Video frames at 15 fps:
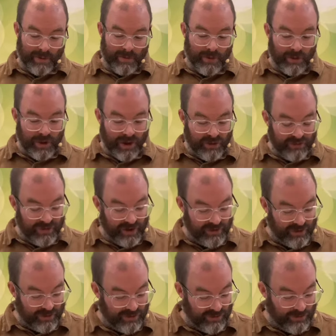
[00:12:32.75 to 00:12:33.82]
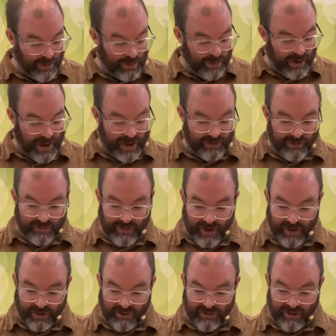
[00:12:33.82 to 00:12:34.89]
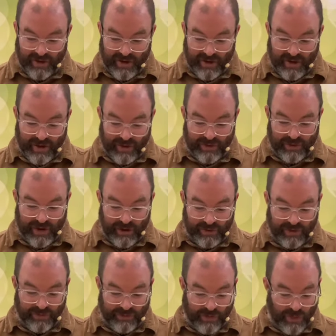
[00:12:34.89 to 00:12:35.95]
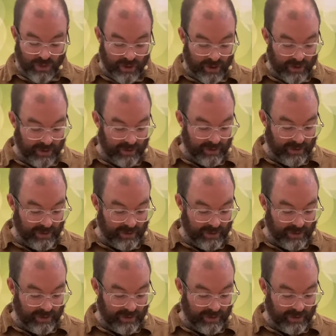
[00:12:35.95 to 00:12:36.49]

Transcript: But look how Jesus replies in verse uh, 34.